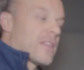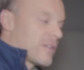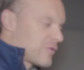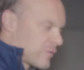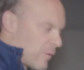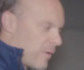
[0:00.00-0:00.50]
the
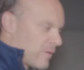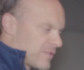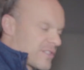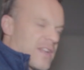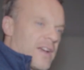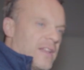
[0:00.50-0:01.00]
drawer
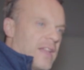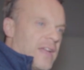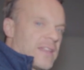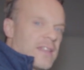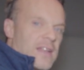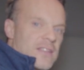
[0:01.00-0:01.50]
style
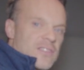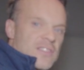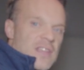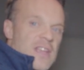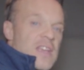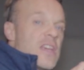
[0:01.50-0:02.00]
like this.